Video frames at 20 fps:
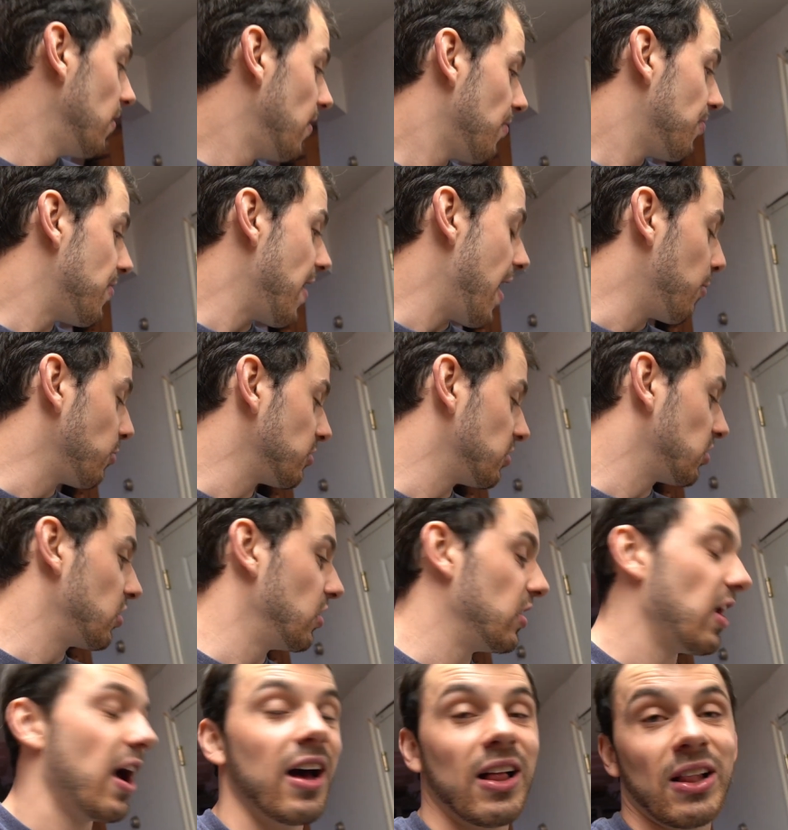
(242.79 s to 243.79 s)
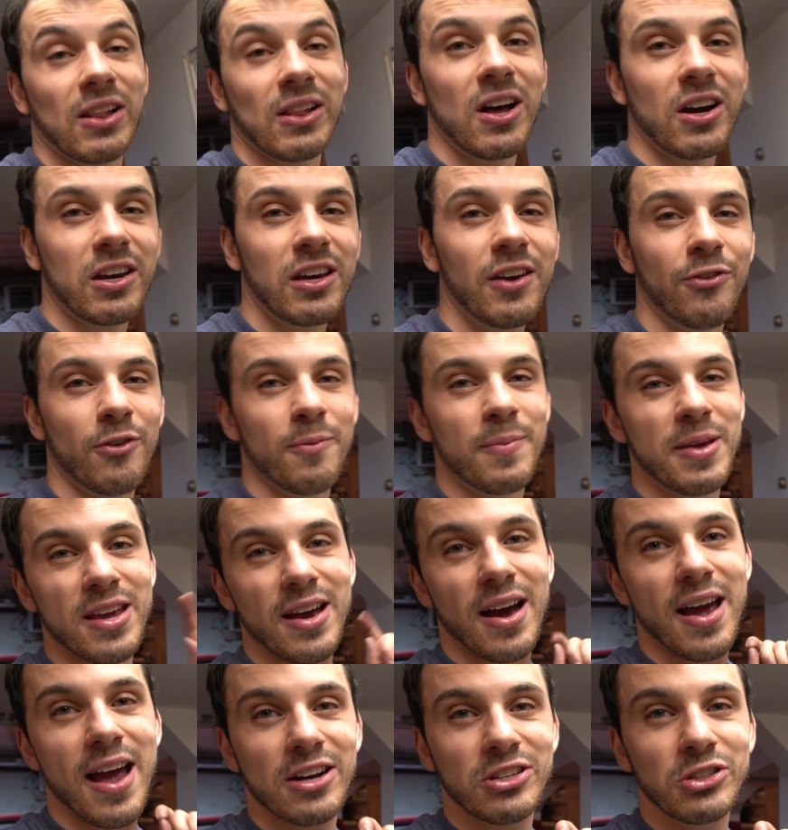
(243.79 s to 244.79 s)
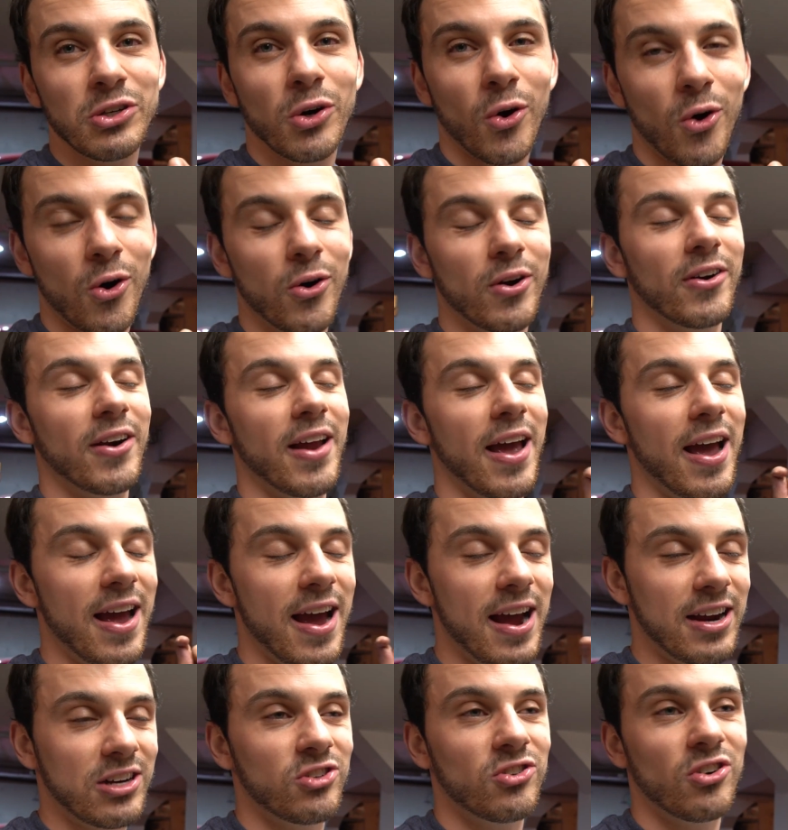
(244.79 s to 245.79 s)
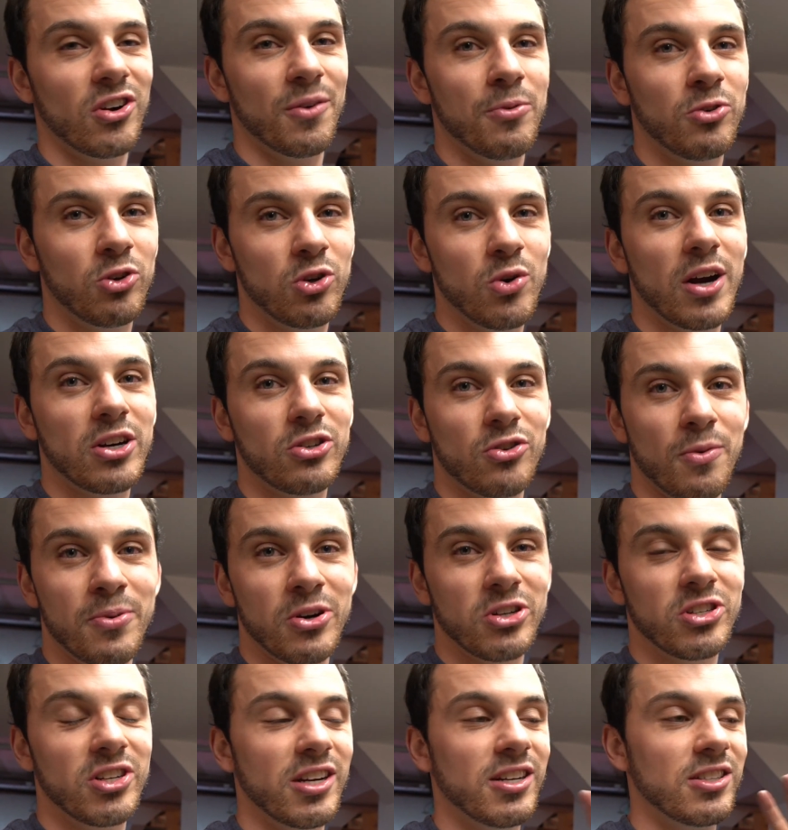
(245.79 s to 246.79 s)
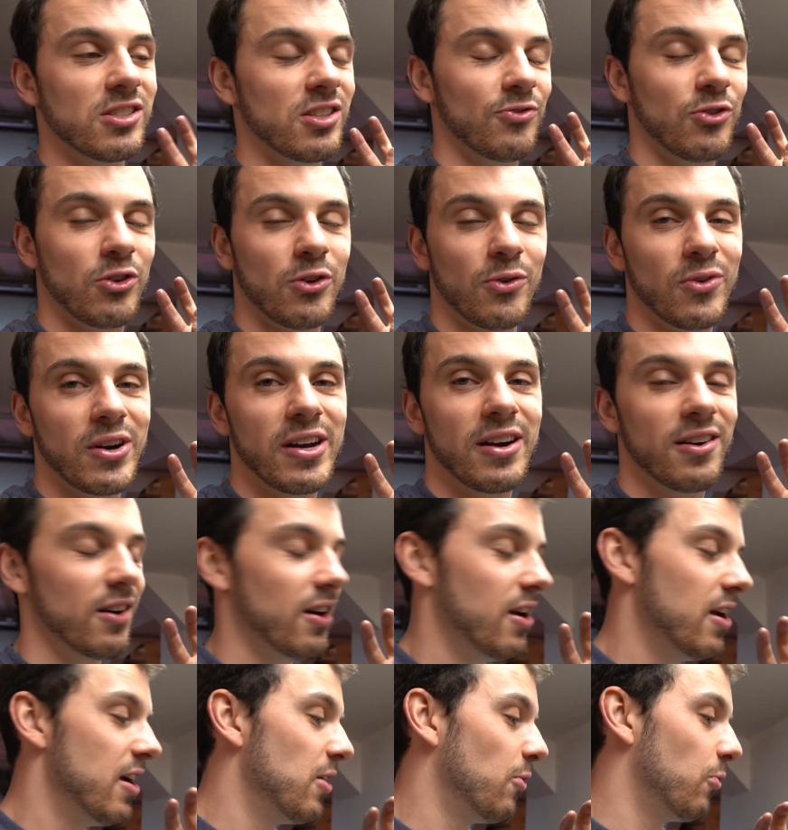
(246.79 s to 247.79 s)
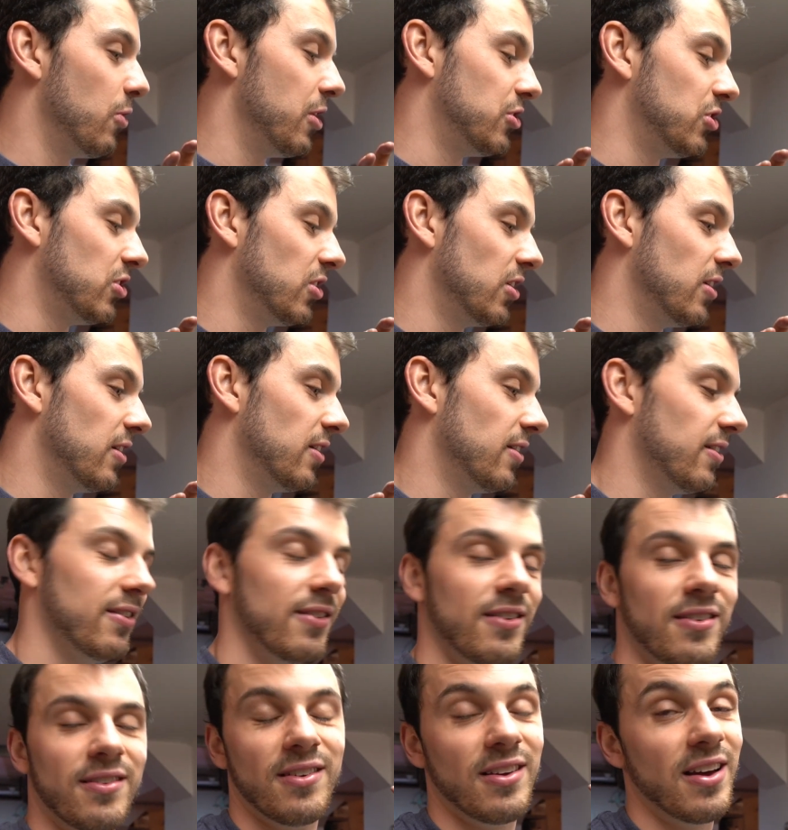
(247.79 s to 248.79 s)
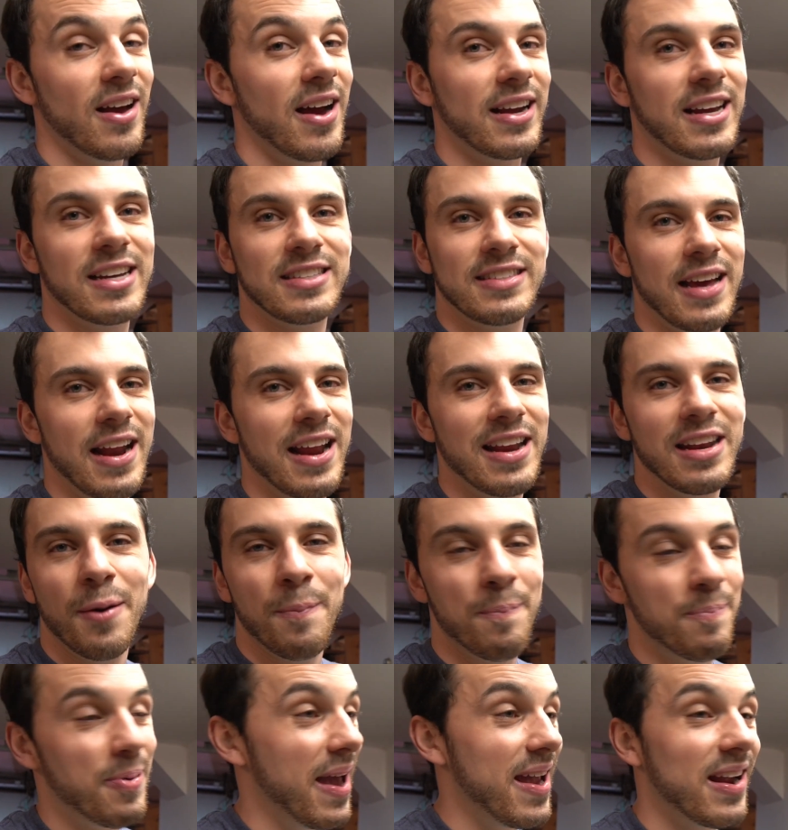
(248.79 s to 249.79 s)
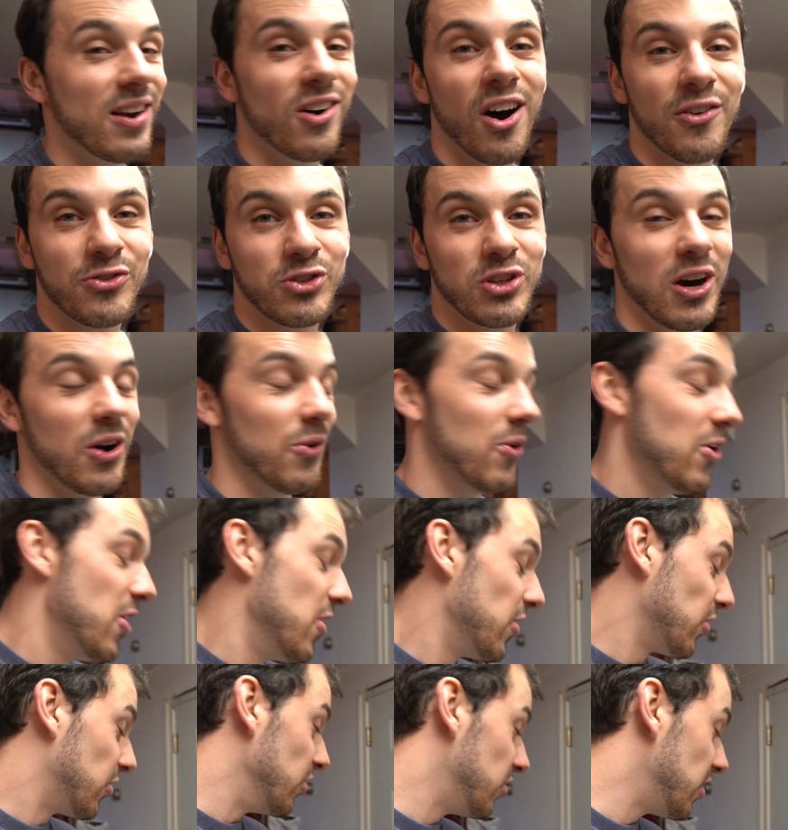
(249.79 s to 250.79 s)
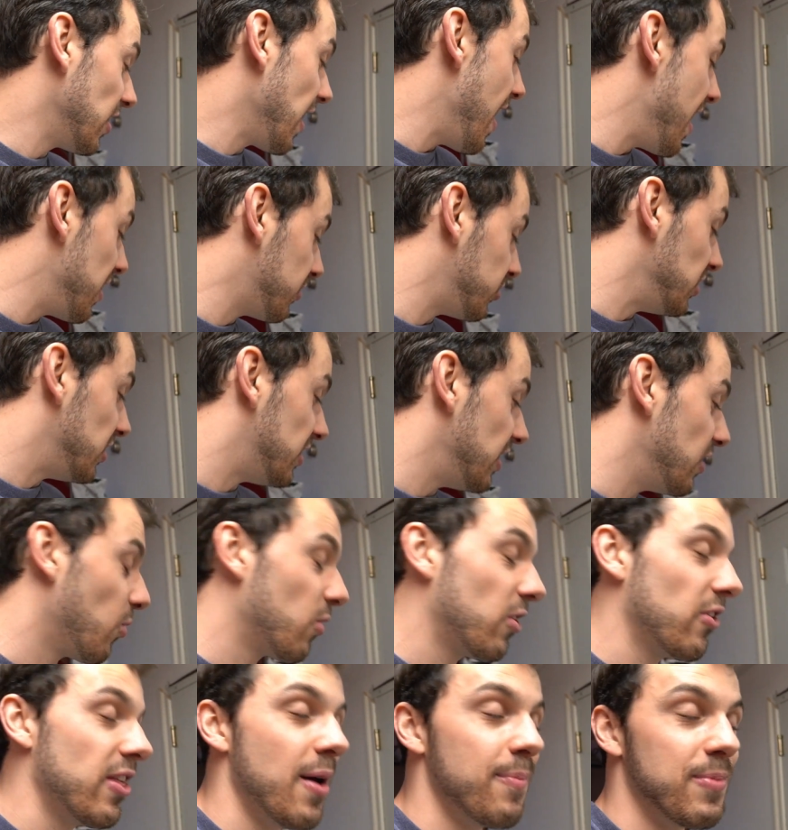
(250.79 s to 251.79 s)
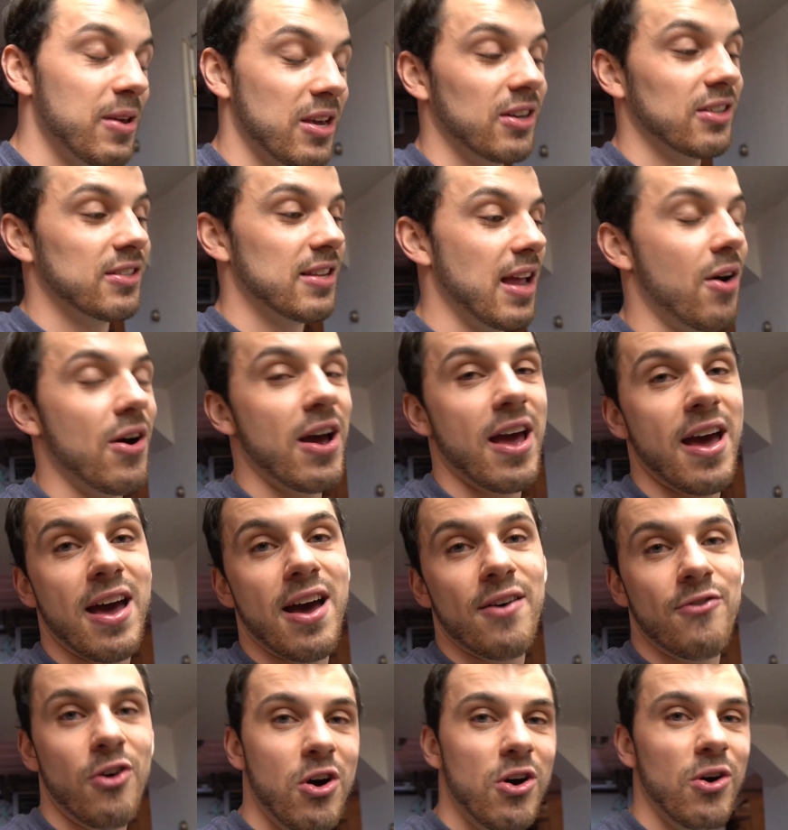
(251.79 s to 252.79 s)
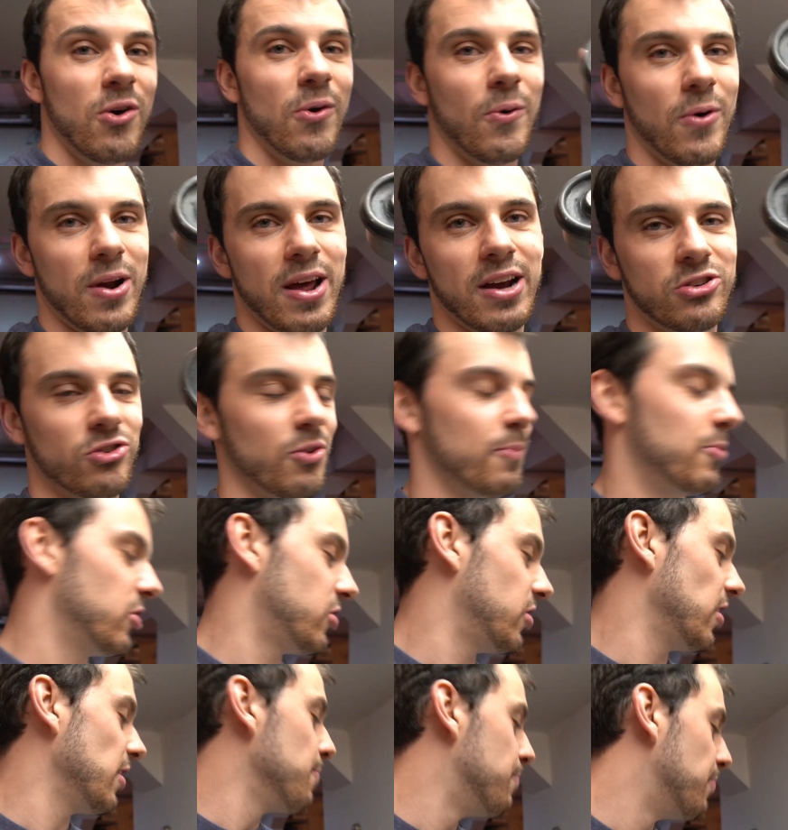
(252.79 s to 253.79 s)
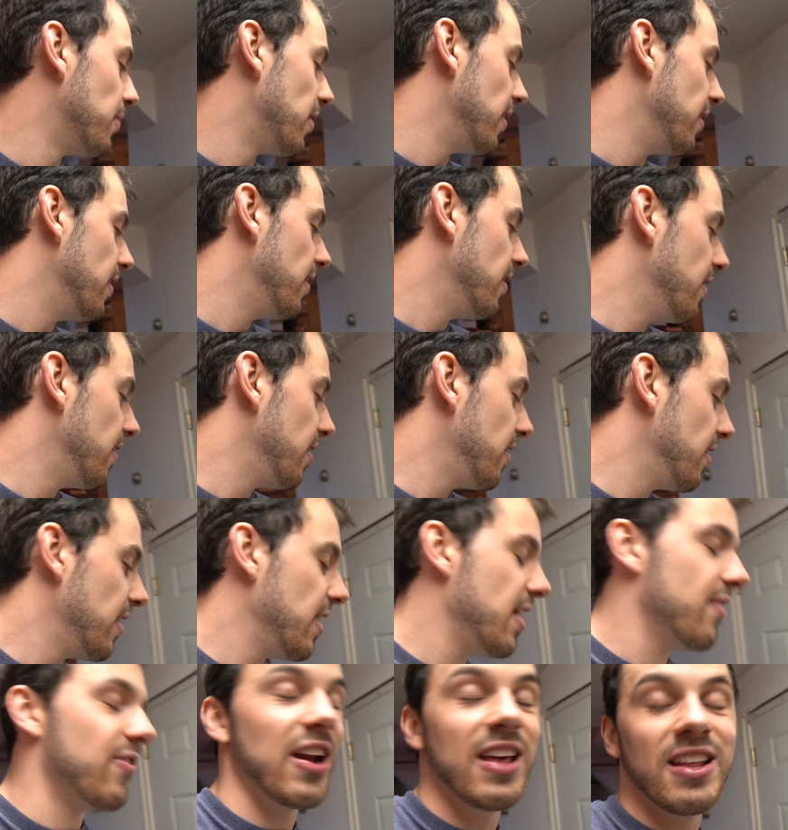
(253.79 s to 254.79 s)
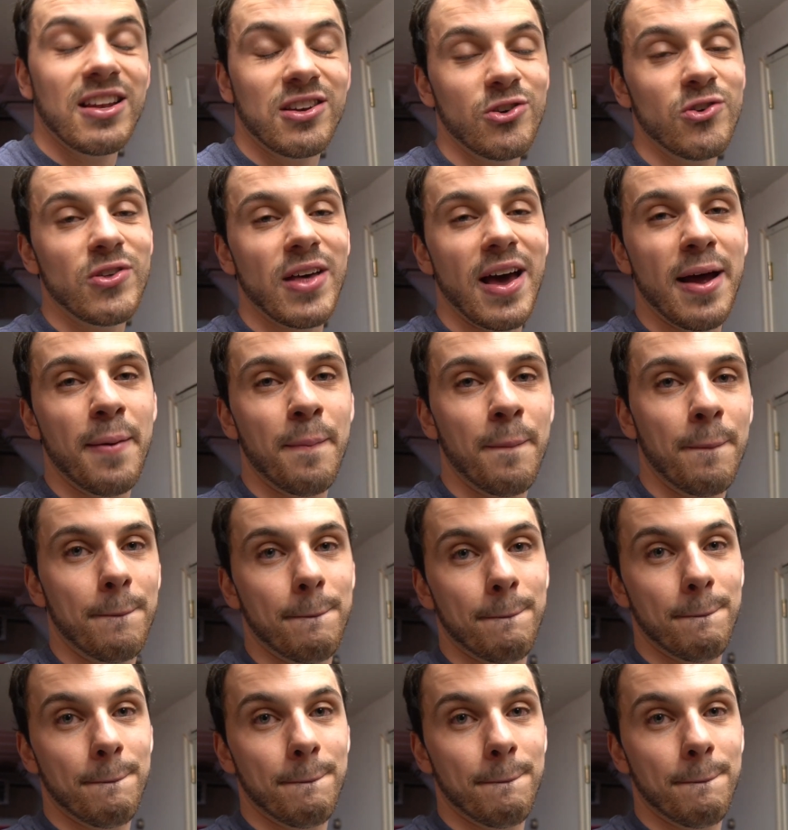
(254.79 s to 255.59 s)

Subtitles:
that wasn't good. Lucky for me, I actually ordered two extra bushings for the rear, which I guess that ended up paying off. So good thing I actually did order that, because now I have one extra bushing, but if I didn't do that,